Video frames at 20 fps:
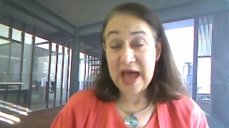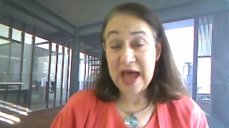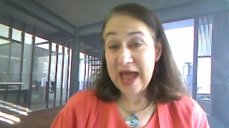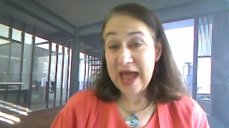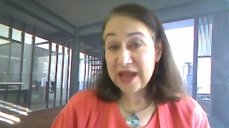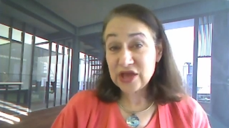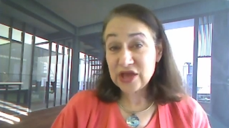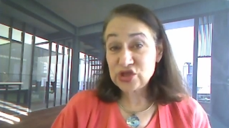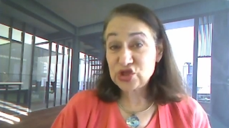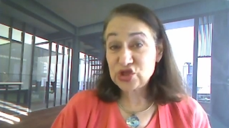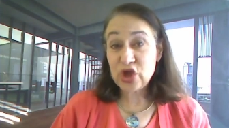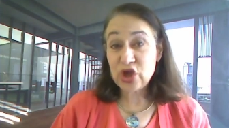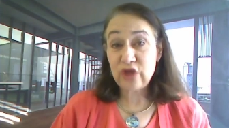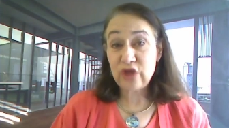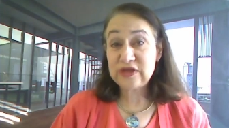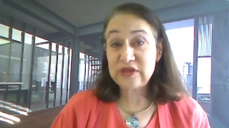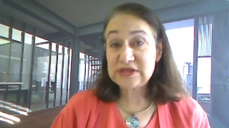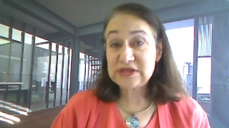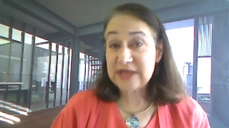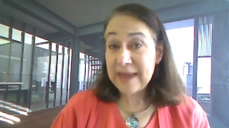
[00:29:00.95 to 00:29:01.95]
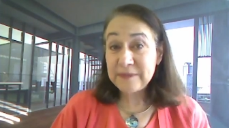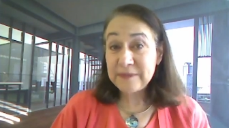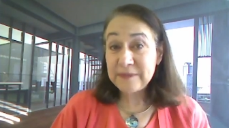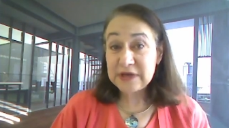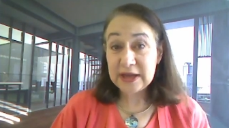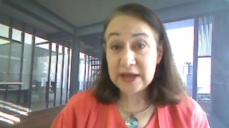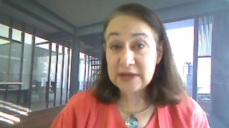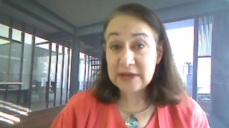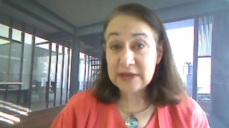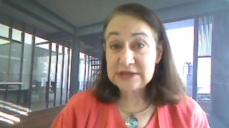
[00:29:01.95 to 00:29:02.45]
I can show the
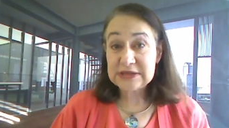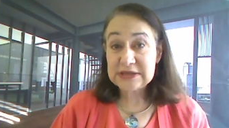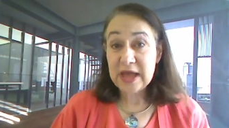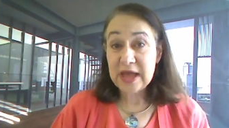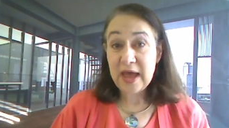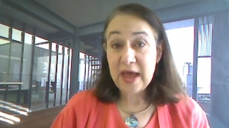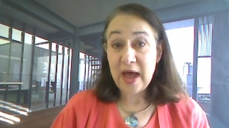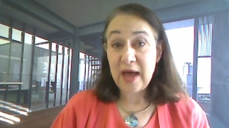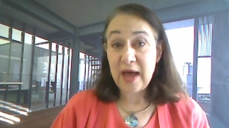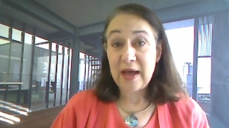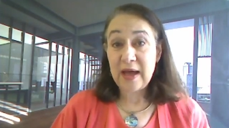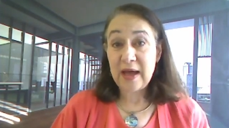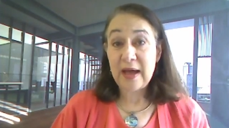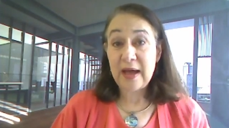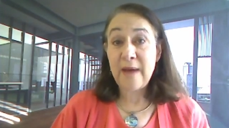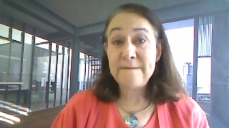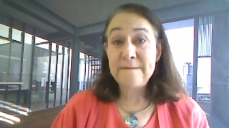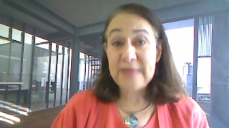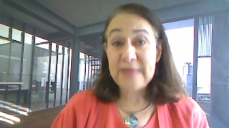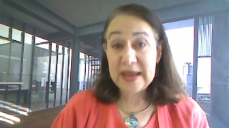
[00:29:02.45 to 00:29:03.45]
skeptics uh, a